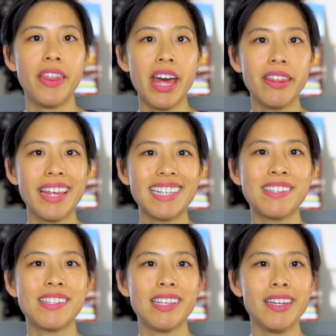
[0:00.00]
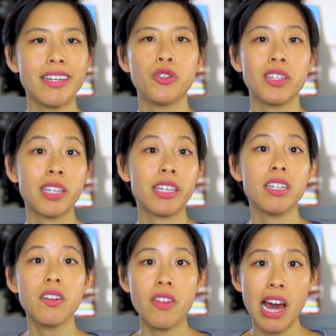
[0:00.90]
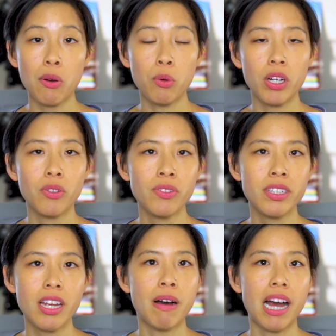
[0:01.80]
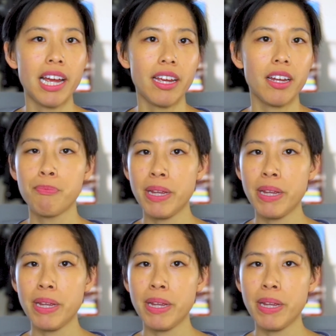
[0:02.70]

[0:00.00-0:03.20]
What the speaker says: Then they seek to heal that wound by